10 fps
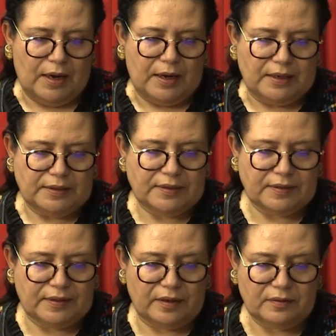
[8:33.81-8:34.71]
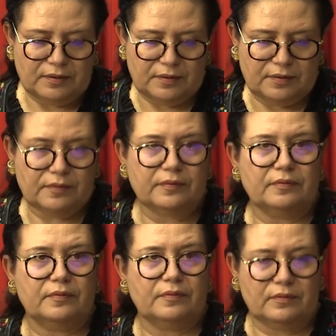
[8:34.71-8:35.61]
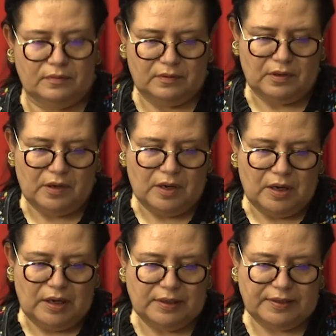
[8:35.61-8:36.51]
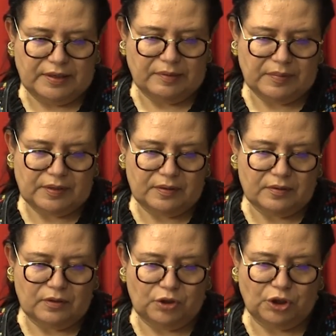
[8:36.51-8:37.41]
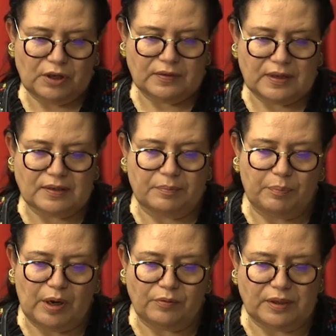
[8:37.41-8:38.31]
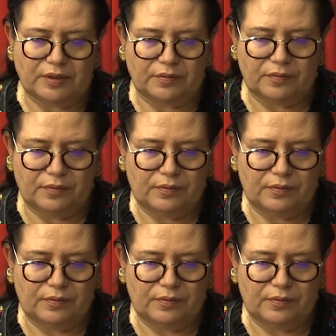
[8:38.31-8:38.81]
In this sense, it seems just as imperative